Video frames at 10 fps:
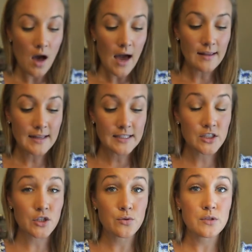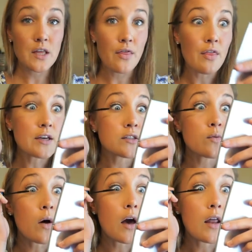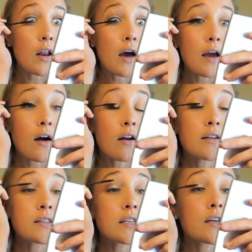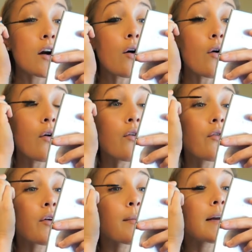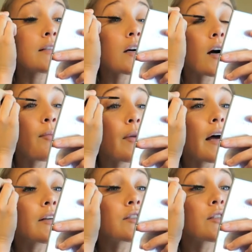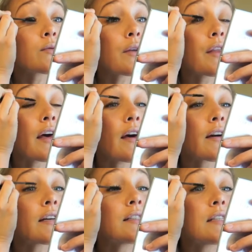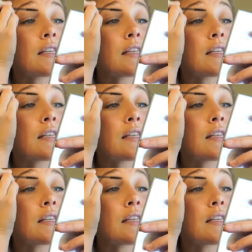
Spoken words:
I like to use this one. I honestly go over my top lashes with it because